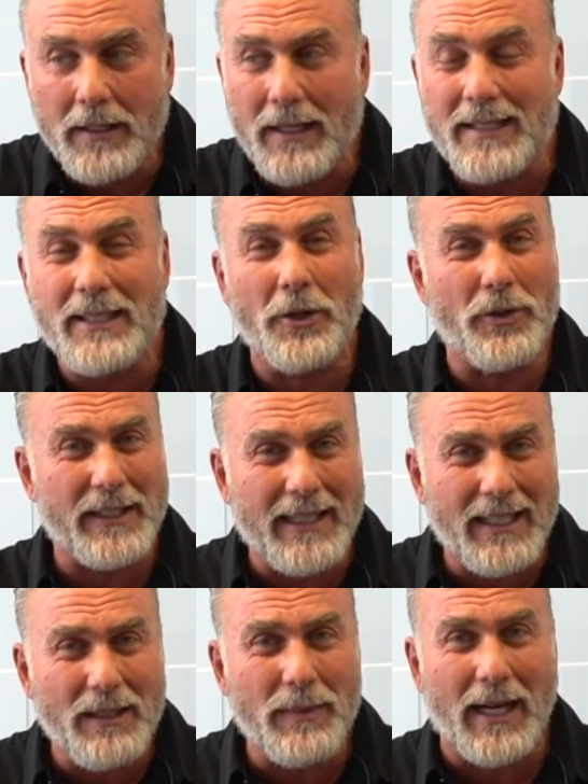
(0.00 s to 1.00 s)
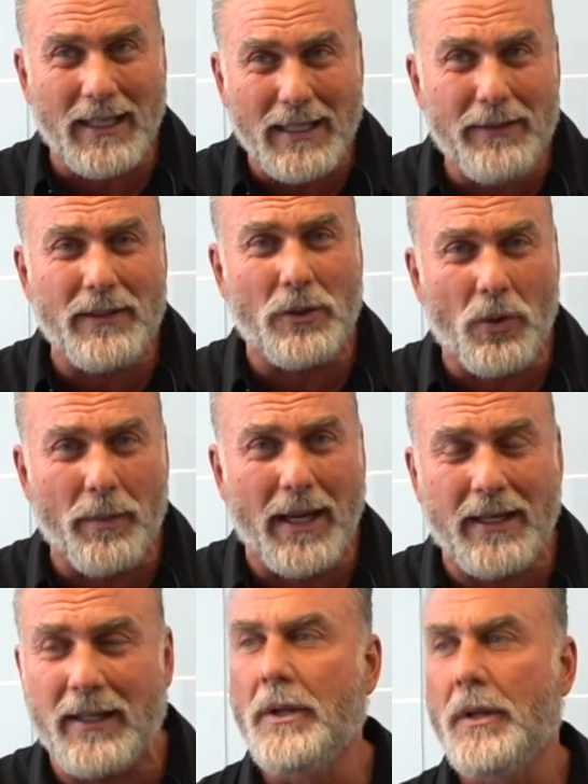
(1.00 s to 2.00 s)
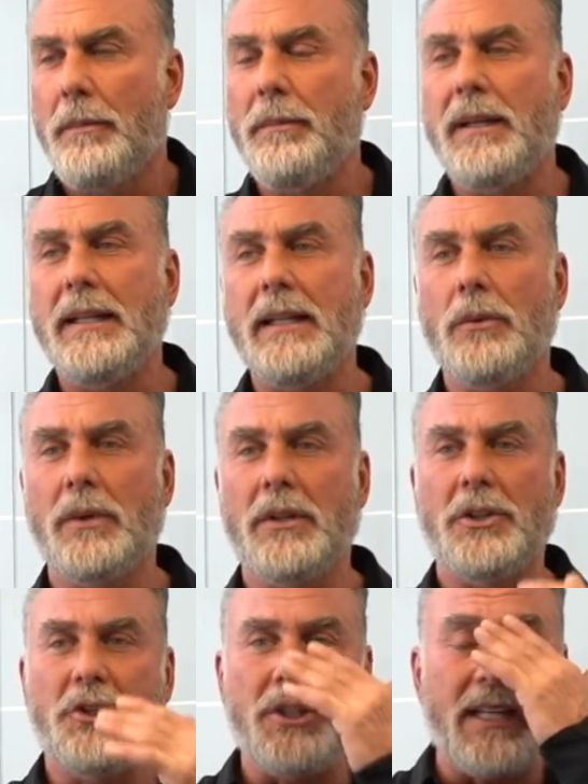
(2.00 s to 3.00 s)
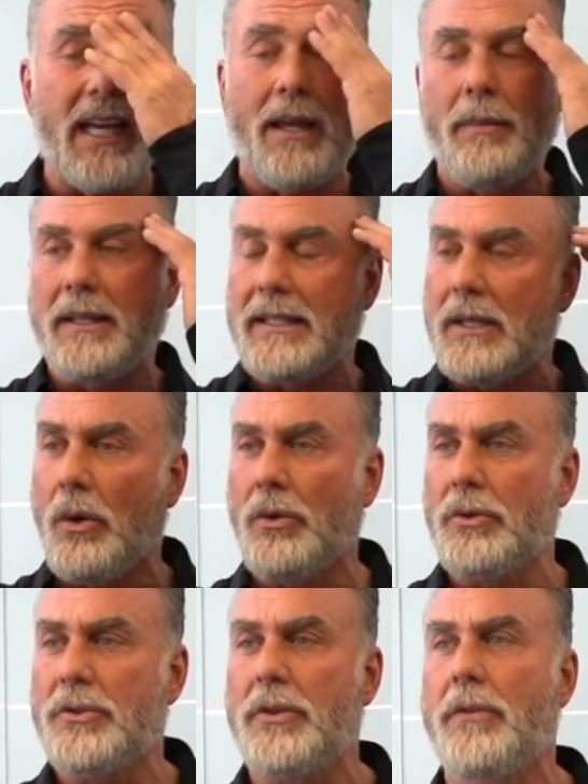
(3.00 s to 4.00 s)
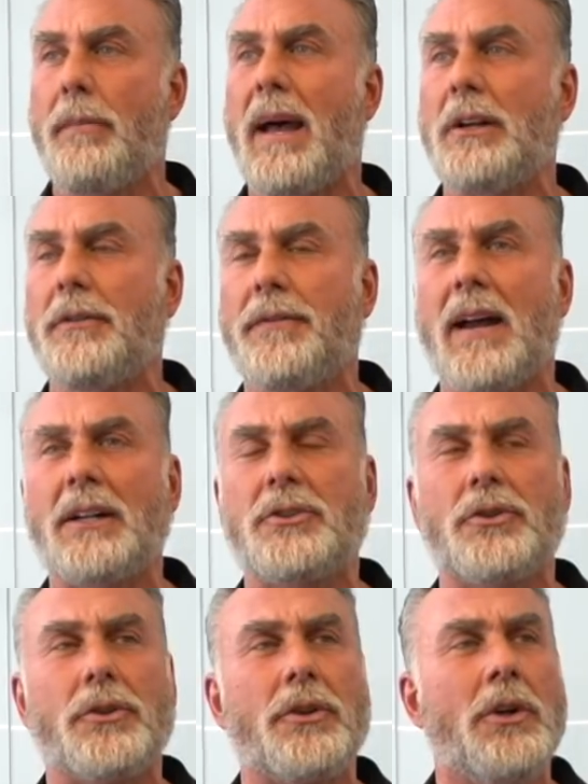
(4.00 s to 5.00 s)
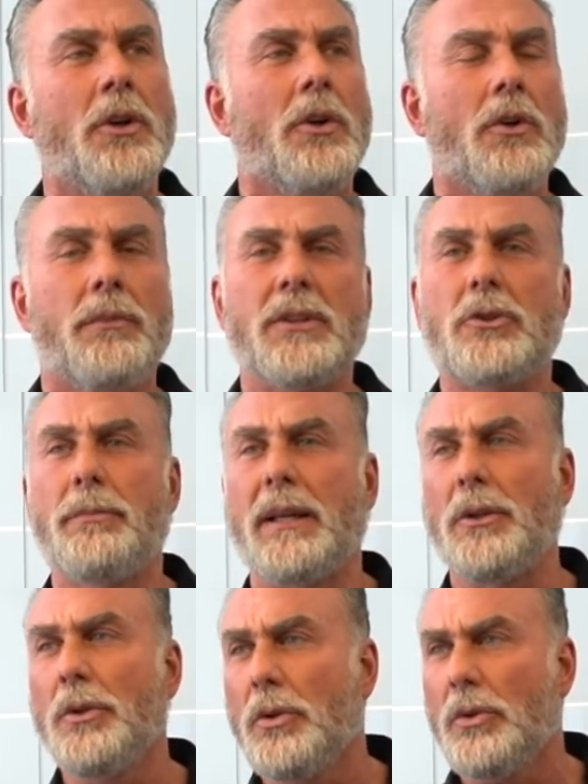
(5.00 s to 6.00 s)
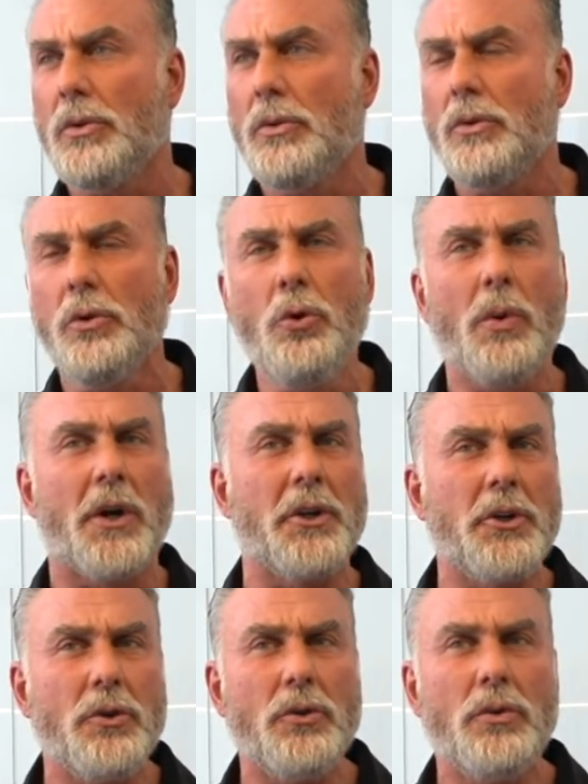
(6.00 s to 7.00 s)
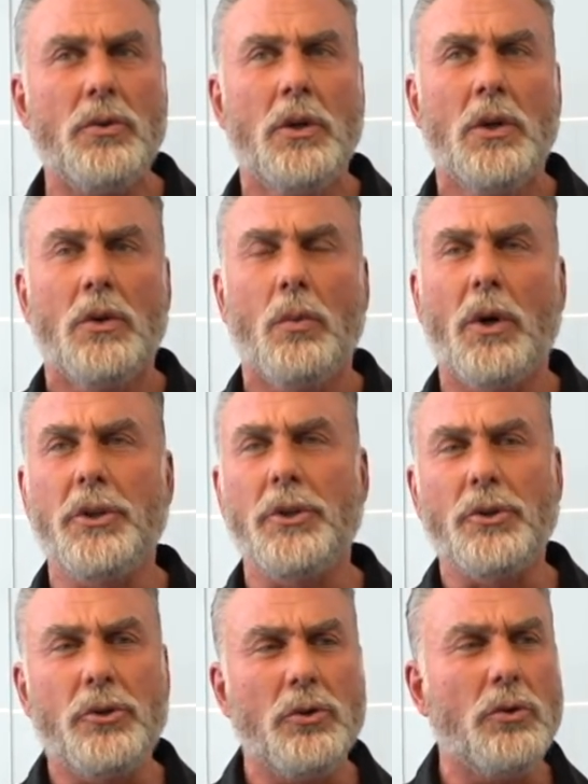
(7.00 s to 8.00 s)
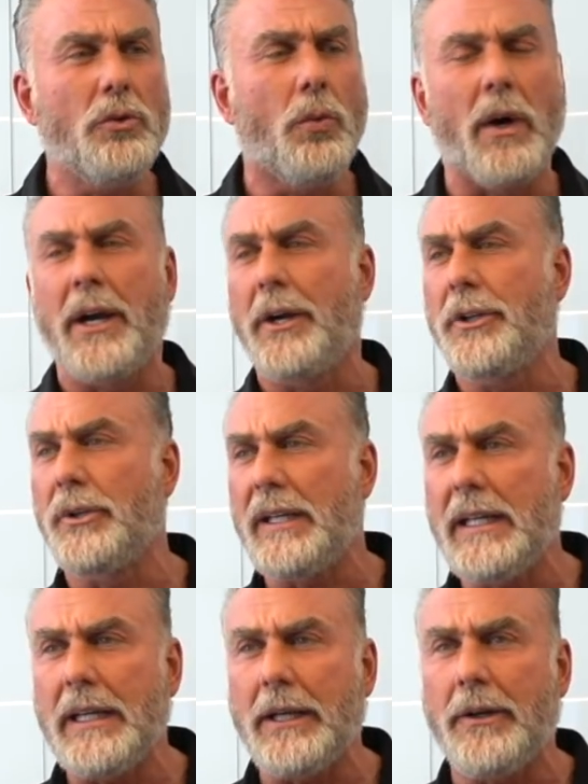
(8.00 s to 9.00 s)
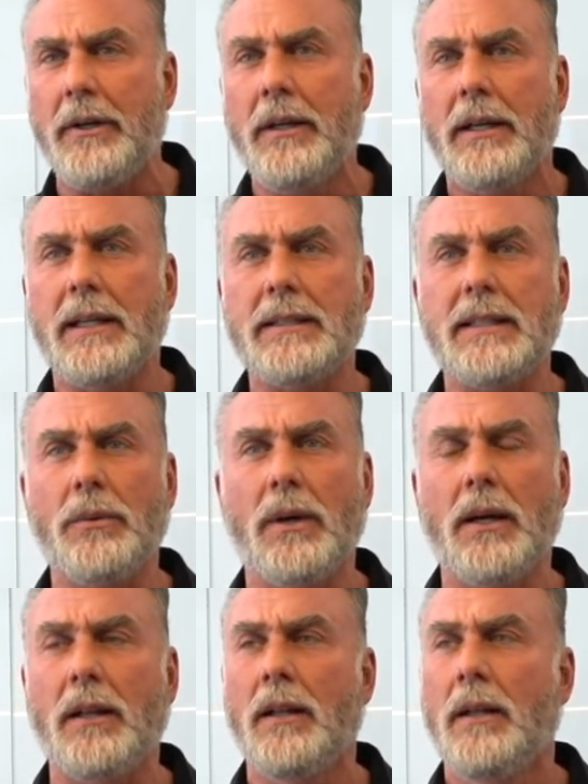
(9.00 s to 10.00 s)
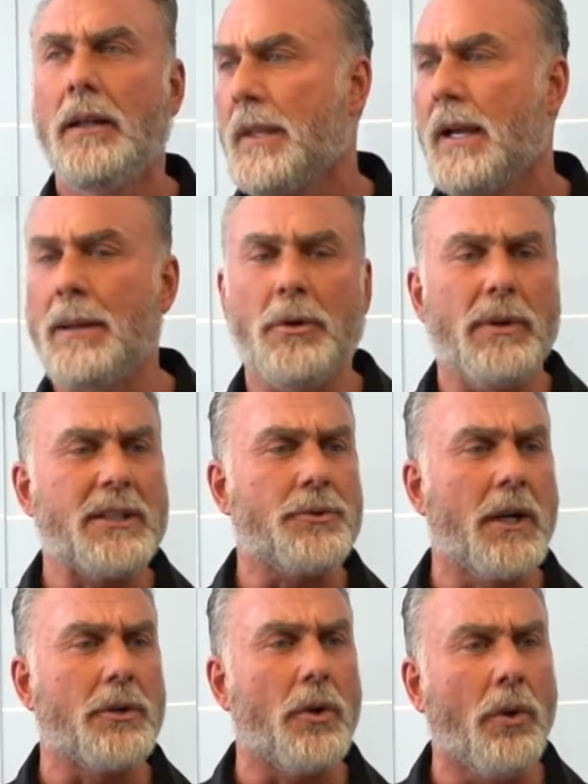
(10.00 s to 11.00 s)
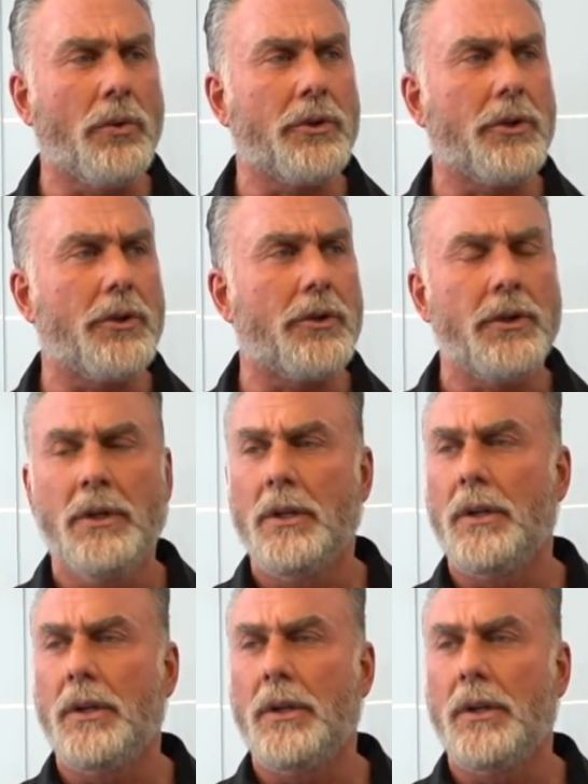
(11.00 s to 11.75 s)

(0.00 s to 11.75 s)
I say, are you kidding me? I live in Quebec. Meeting with the GM and the owners of the manufacturer, Mr. Benlulu, who are you? What do you do? Why are you here? I said, well, I'm a restaurant owner.